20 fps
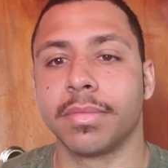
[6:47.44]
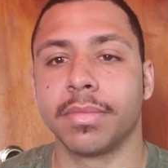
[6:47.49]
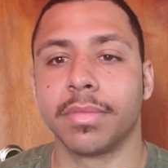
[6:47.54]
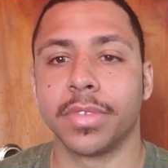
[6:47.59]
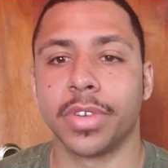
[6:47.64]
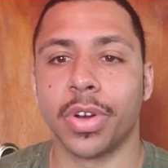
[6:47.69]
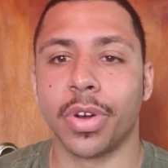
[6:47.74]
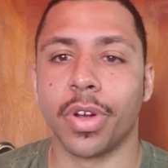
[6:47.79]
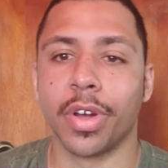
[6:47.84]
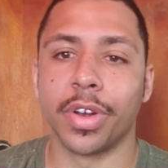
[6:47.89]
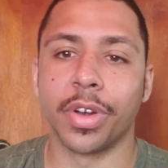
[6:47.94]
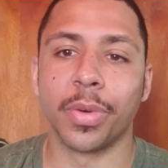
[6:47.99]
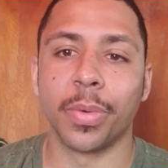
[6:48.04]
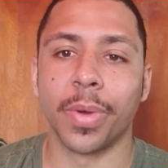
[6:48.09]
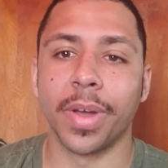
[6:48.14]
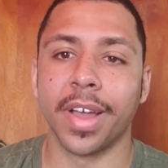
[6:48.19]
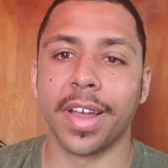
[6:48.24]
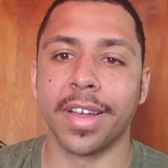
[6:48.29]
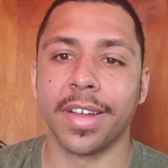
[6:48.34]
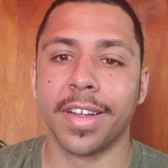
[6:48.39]
you're on your
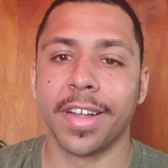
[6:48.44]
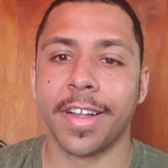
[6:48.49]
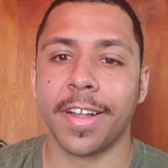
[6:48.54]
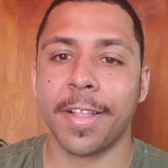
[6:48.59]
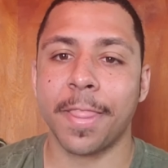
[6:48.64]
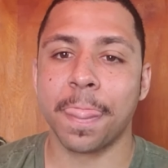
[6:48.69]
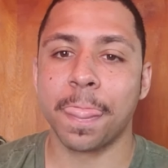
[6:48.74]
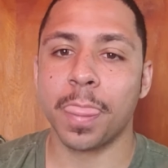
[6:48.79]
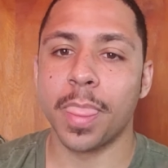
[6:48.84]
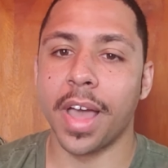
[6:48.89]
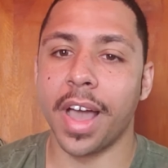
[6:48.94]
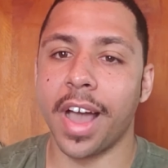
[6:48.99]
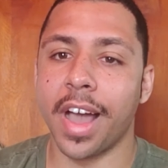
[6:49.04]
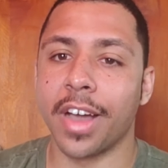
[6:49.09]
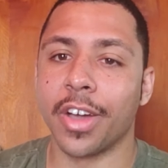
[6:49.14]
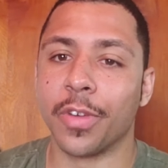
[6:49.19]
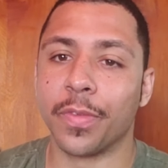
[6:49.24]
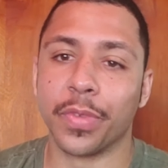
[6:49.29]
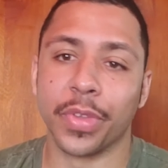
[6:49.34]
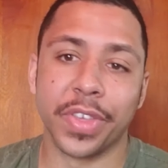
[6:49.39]
way.
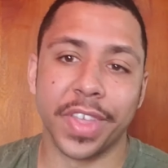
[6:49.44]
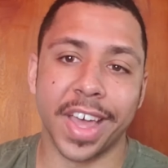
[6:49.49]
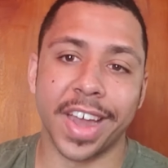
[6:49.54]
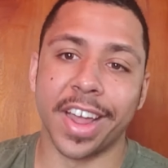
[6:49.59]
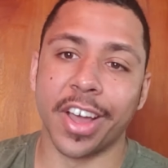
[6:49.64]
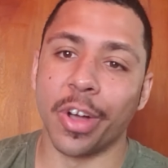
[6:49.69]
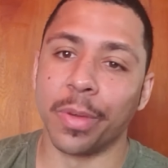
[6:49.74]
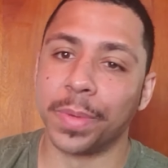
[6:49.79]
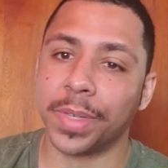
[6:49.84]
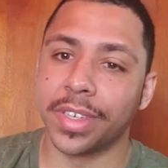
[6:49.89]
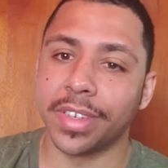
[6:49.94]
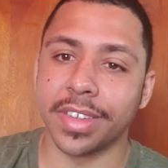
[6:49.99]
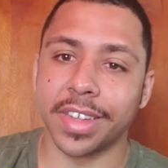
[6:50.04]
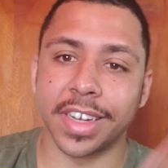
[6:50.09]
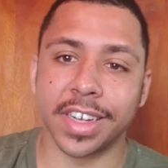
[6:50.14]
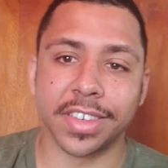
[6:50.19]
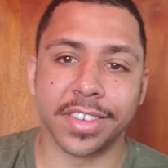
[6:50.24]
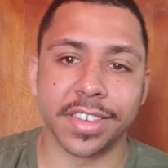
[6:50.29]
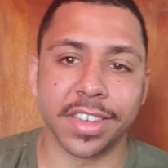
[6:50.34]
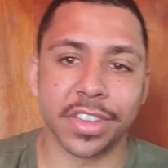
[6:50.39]
Hopefully that helps.
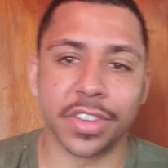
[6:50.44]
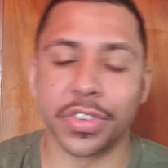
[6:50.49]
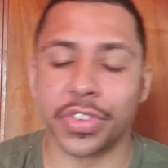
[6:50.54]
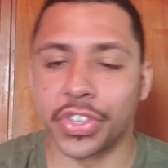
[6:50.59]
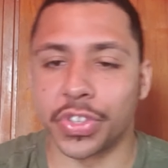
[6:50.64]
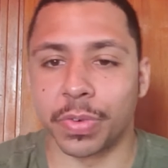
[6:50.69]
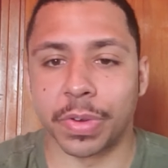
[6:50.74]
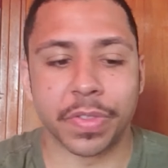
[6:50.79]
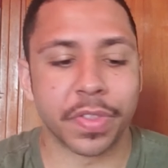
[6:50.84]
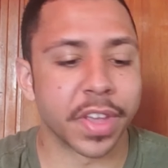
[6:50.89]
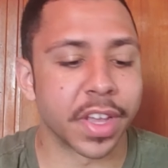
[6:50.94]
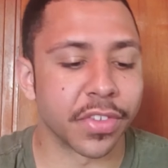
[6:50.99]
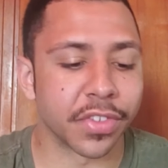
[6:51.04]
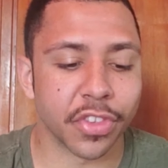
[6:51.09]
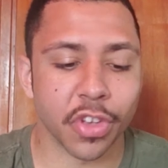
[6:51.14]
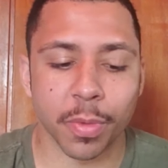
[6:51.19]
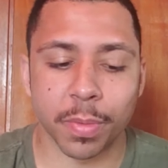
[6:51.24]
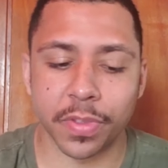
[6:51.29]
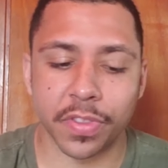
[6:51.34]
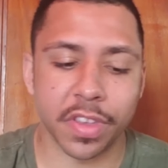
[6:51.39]
Like I said, those 3 things:
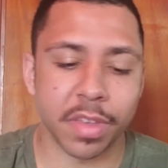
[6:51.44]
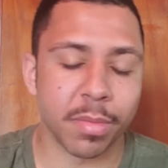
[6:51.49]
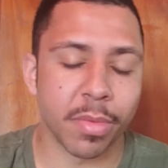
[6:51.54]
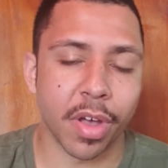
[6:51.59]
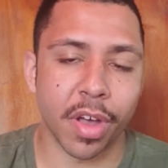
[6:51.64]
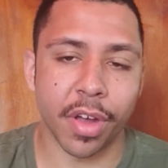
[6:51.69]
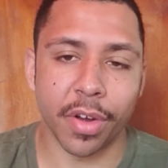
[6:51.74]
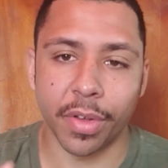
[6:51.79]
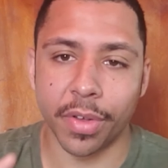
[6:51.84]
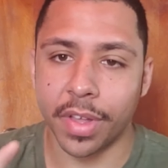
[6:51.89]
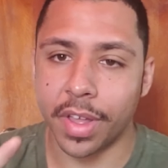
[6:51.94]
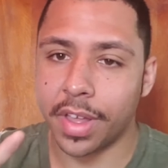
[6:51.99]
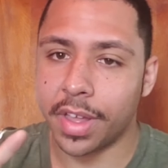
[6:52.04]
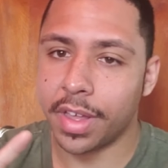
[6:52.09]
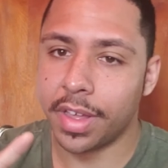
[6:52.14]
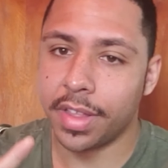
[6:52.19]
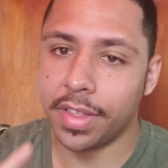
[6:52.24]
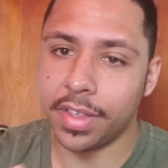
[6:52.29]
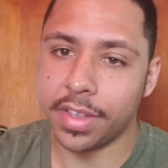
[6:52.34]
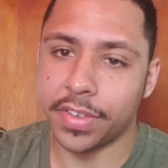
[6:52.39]
the OPT model,
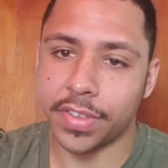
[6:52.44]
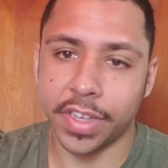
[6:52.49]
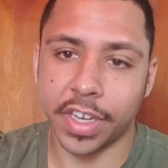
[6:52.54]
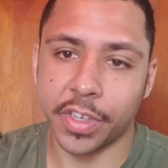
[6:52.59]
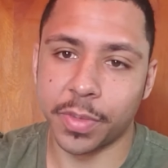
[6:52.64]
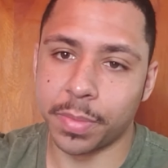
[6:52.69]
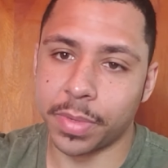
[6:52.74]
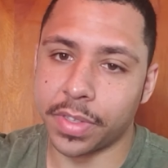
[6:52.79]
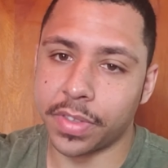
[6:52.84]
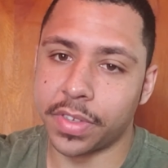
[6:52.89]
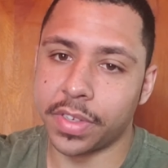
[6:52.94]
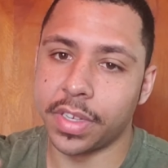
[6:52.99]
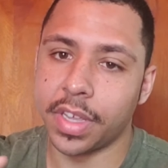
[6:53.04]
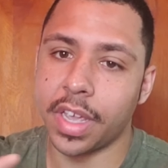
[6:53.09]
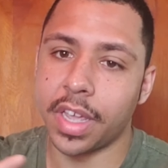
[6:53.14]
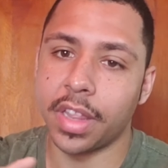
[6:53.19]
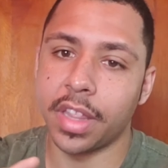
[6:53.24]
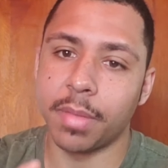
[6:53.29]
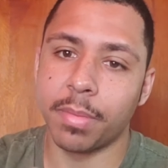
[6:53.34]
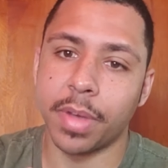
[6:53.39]
the assessments,
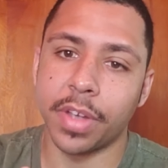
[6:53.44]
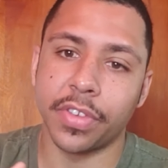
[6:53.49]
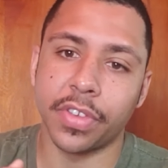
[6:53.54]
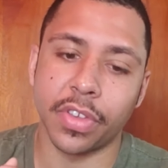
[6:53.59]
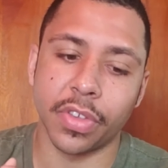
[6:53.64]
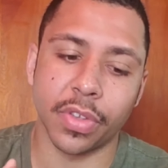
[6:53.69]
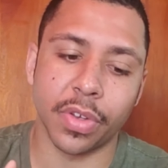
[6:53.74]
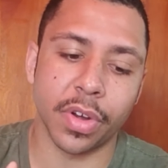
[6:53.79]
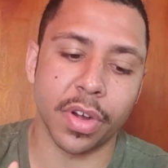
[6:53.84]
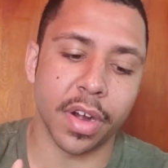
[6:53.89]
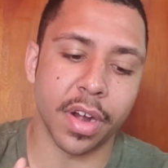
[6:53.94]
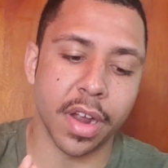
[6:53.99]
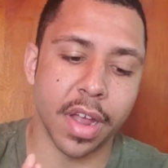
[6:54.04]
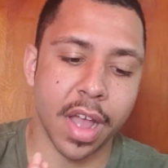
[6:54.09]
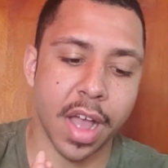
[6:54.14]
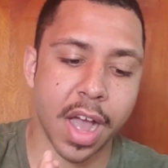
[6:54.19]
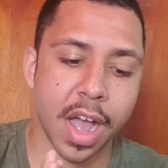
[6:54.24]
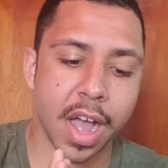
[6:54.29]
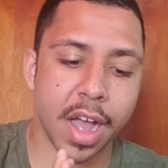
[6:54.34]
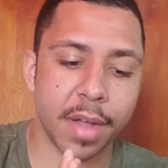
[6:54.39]
and the muscular
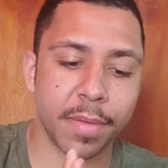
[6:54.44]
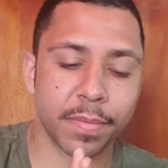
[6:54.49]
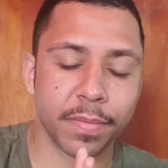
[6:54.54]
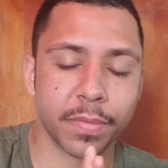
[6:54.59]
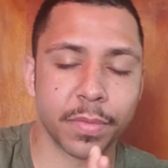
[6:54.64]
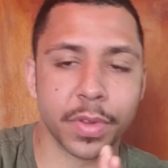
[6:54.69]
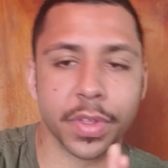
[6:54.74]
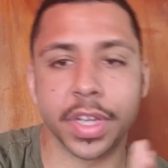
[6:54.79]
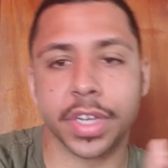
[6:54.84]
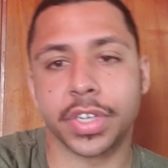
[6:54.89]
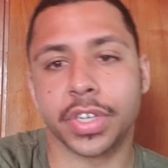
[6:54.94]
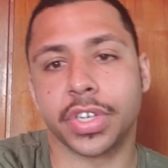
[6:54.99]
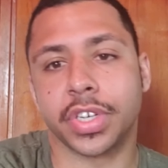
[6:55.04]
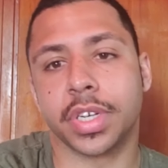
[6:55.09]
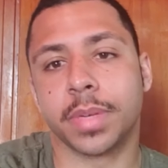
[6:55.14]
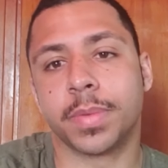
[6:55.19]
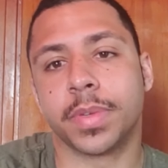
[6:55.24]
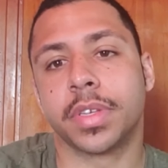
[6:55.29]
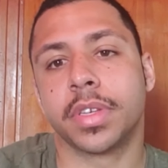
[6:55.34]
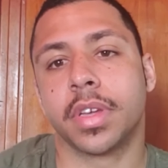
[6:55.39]

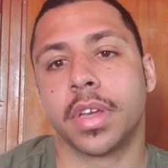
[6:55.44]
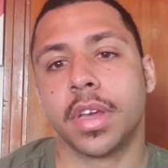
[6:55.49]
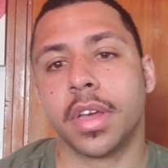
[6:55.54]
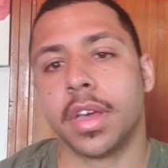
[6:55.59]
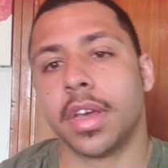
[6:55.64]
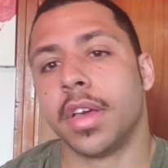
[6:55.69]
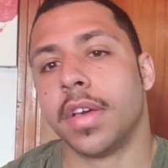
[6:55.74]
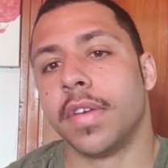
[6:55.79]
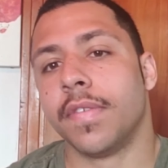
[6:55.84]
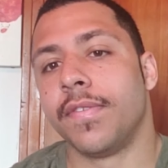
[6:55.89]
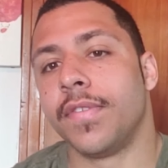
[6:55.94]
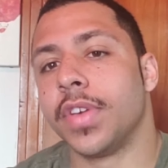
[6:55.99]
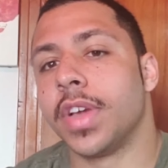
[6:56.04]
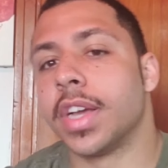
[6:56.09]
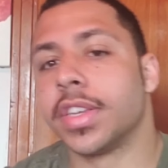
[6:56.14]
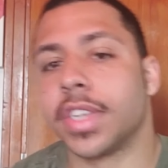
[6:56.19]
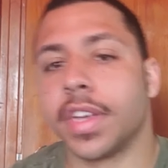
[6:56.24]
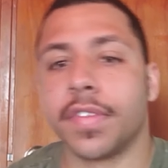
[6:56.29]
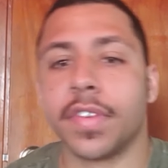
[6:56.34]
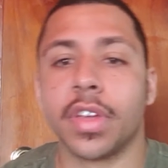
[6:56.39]
relationships. If you
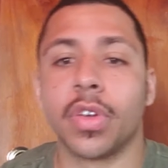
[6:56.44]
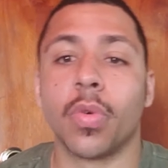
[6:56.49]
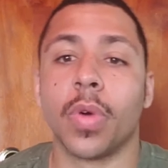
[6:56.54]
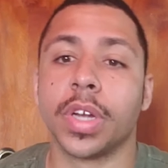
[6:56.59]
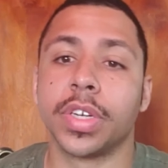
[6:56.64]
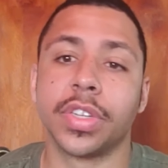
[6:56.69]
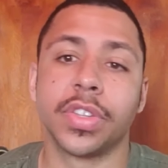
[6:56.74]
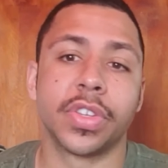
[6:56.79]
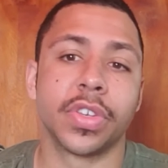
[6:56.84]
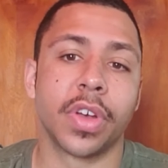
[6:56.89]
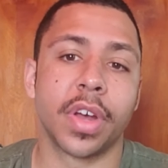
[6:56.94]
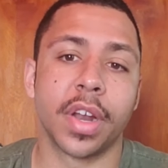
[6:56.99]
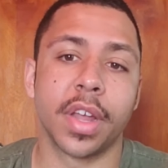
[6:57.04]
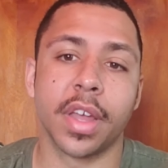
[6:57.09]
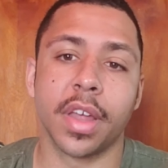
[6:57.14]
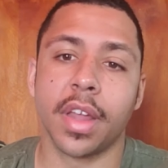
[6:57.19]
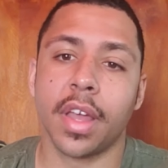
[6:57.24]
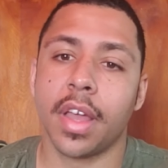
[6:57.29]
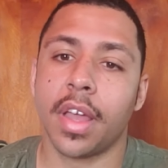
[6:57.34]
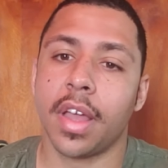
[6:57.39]
guys have any questions on
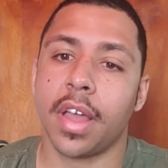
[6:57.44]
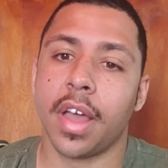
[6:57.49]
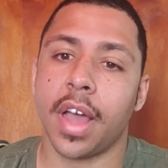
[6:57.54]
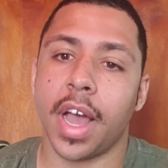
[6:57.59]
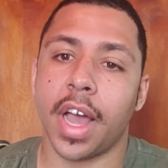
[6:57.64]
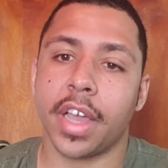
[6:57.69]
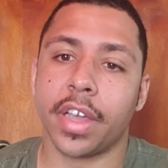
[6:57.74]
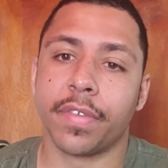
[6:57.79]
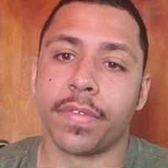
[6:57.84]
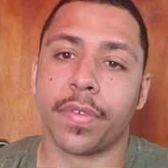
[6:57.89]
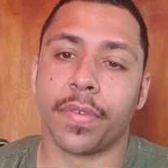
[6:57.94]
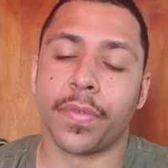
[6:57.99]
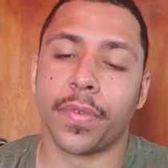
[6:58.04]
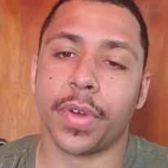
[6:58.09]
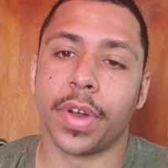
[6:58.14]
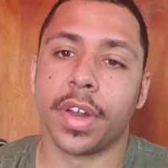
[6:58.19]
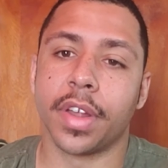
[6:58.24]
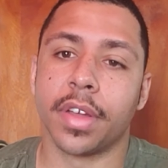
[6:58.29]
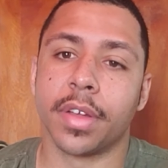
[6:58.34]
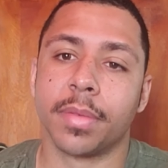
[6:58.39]
it, you can feel
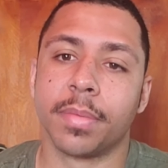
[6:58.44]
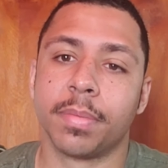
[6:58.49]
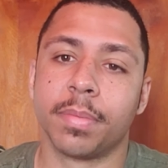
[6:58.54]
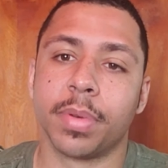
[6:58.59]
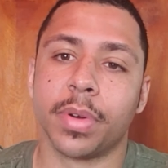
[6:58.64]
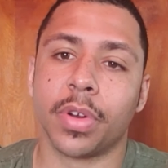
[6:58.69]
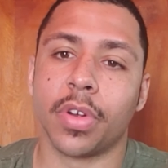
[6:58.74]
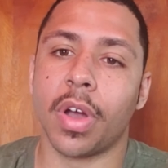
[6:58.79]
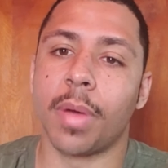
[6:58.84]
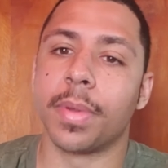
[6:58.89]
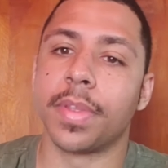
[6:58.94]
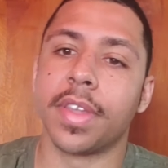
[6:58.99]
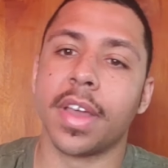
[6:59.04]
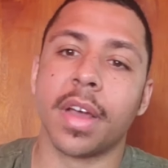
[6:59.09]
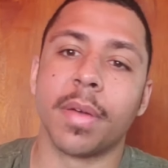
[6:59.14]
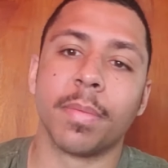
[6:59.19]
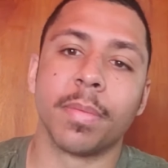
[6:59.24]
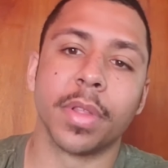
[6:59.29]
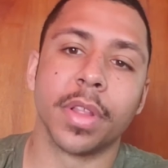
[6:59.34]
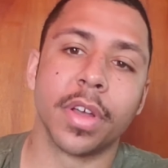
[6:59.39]
free to put a comment
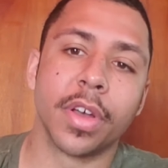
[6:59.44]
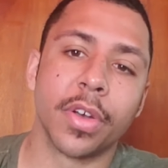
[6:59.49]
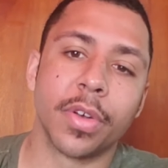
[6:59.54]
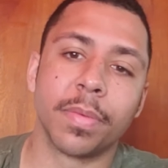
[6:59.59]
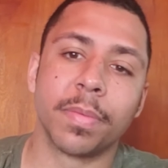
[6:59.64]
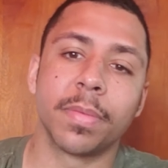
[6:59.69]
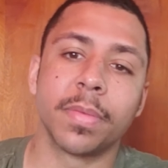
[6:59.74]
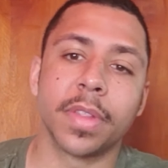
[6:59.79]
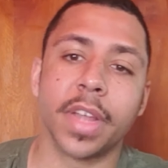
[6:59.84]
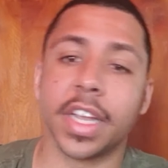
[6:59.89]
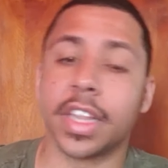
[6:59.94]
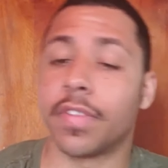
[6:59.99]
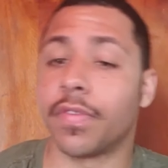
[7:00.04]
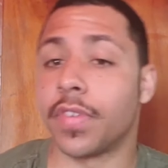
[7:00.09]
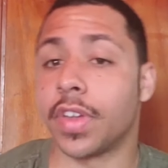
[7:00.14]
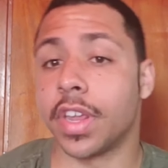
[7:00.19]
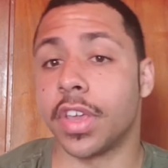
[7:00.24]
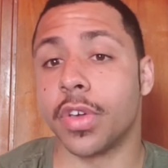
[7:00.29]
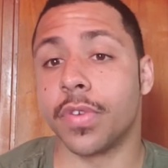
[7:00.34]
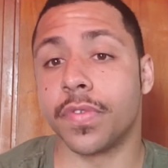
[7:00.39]
down below, like the
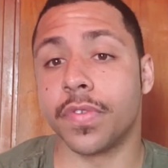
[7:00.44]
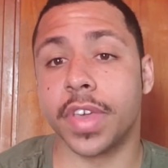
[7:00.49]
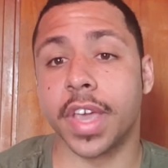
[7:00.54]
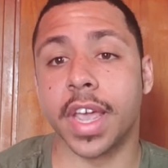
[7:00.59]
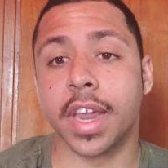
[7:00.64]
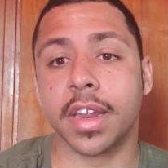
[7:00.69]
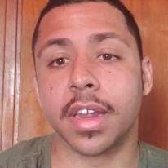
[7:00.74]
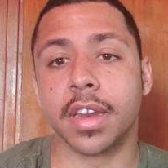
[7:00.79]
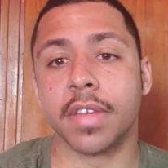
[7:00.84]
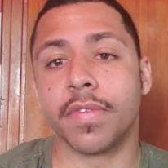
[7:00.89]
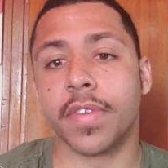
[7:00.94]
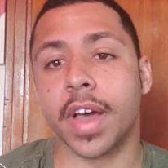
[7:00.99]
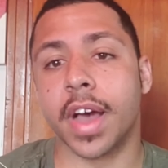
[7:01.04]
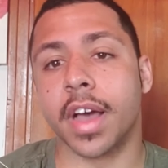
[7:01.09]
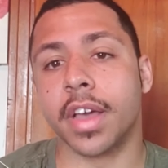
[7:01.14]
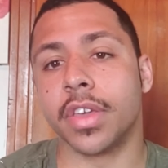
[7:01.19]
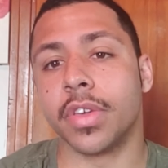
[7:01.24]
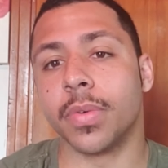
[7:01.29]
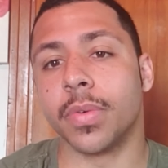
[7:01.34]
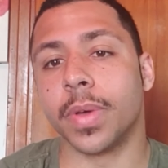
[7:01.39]
video if you gain any
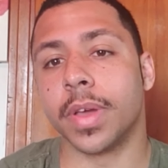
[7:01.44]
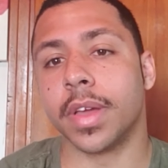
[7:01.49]
value,